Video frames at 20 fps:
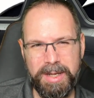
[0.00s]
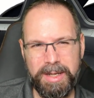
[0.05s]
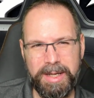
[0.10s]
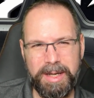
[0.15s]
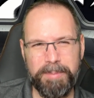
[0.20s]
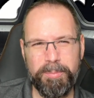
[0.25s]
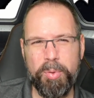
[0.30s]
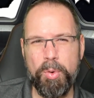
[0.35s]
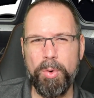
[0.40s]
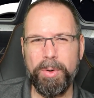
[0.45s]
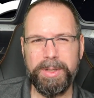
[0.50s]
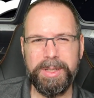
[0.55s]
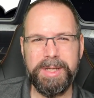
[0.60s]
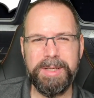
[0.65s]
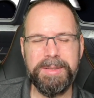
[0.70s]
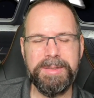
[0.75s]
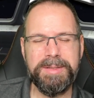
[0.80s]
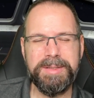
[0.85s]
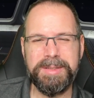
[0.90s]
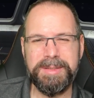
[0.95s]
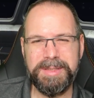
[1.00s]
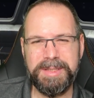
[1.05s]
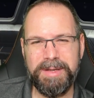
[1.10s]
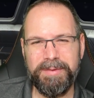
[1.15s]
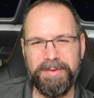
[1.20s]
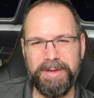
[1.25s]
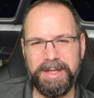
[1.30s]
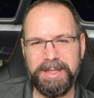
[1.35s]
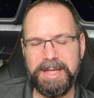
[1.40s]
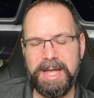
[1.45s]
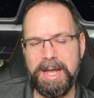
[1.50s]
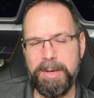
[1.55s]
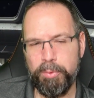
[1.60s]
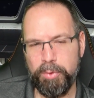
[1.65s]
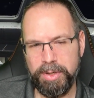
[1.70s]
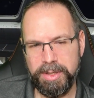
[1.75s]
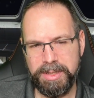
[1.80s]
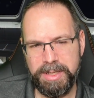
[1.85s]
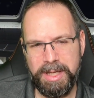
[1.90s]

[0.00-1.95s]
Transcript: it had Porkins and stuff like that where,